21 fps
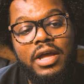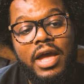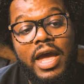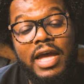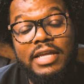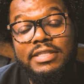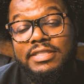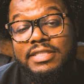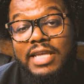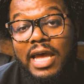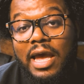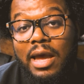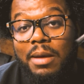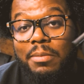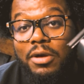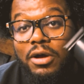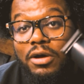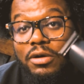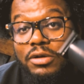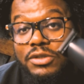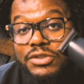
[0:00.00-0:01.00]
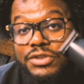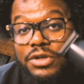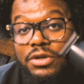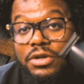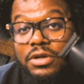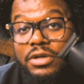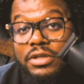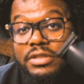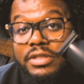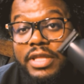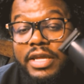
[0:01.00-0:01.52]
As time goes
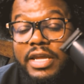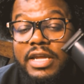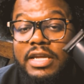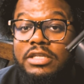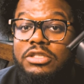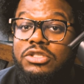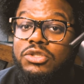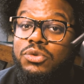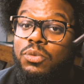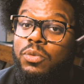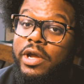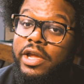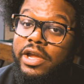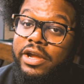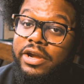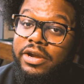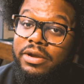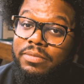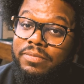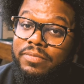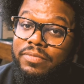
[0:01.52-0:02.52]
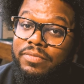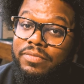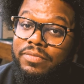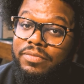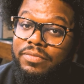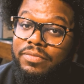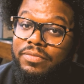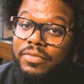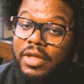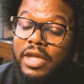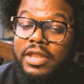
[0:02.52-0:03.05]
on, things wear
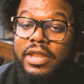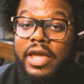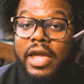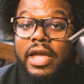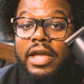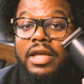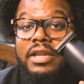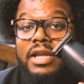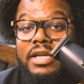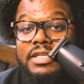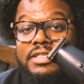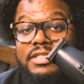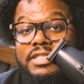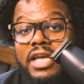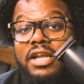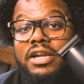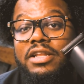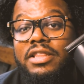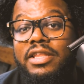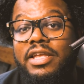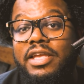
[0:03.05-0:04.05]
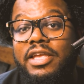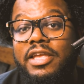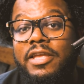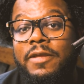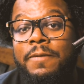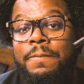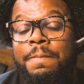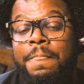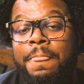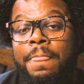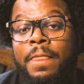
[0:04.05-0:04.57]
and they settle in.
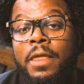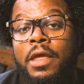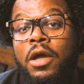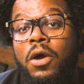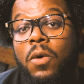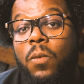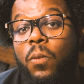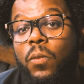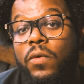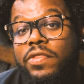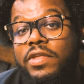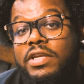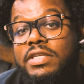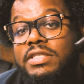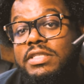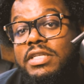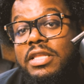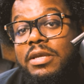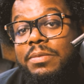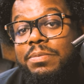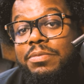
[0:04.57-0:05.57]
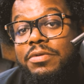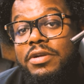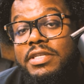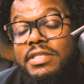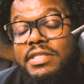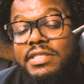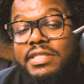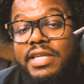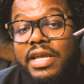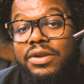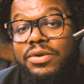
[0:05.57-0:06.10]
When this clipper is
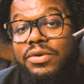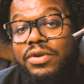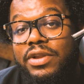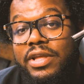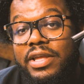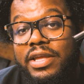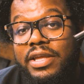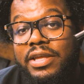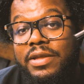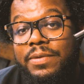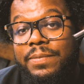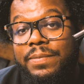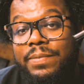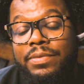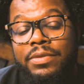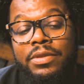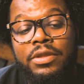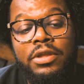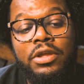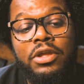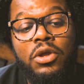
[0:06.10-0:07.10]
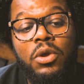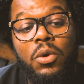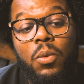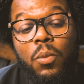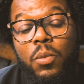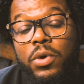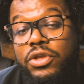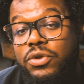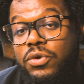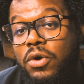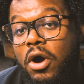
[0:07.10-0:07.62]
settled in,
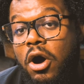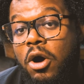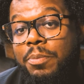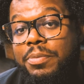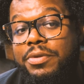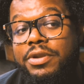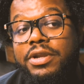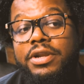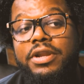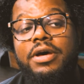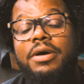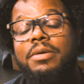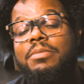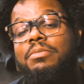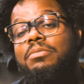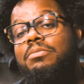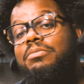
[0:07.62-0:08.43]
when you open it up,